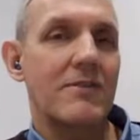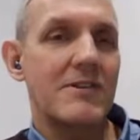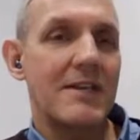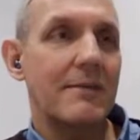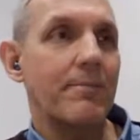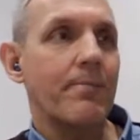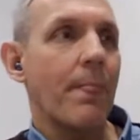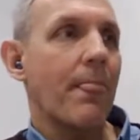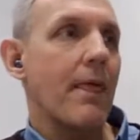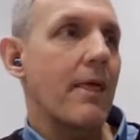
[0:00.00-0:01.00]
Visy.
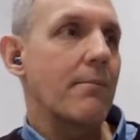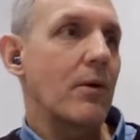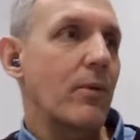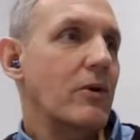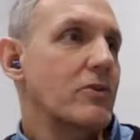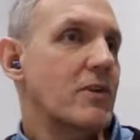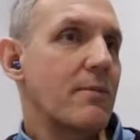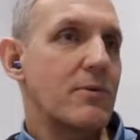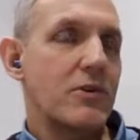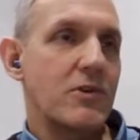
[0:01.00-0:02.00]
But we
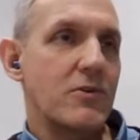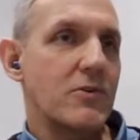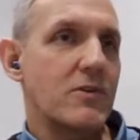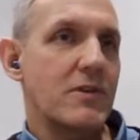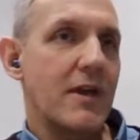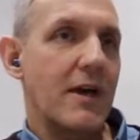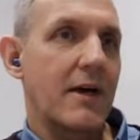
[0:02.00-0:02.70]
also produce